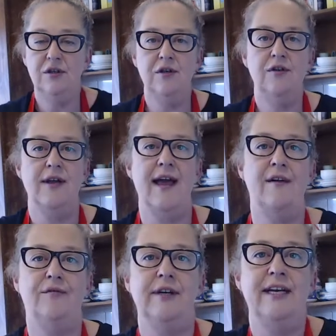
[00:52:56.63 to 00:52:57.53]
look
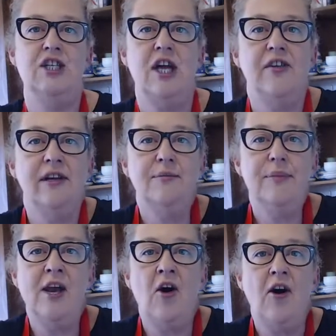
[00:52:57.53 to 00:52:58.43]
out for each other.
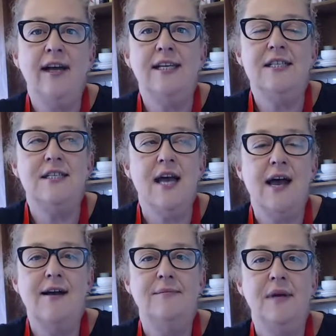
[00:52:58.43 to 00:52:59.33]
Be kind.
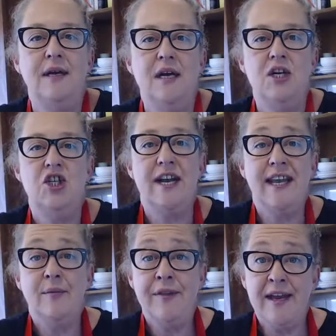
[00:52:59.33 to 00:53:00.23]
Check
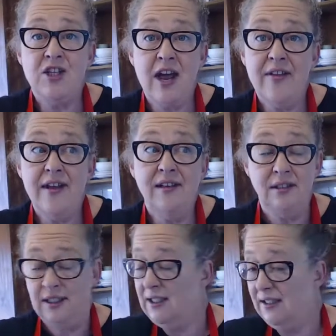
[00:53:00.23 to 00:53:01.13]
in with each
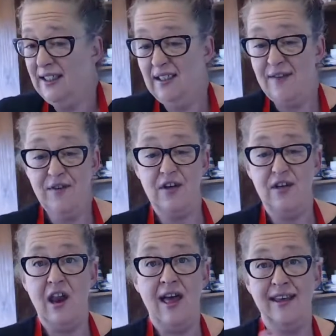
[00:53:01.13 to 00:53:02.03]
other. If you
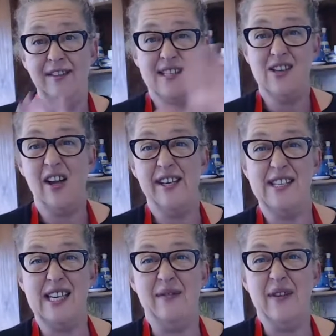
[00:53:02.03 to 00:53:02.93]
like this kind of
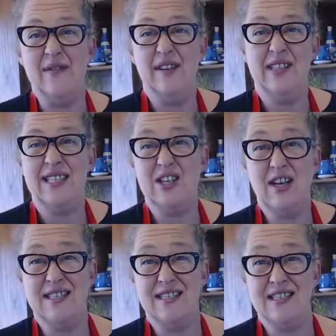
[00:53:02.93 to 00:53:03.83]
stuff, even if it's
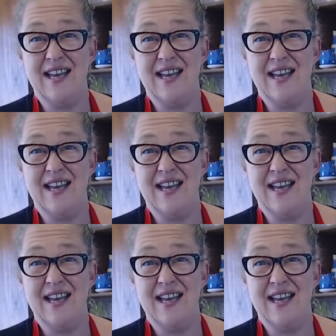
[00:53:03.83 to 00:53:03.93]
nice just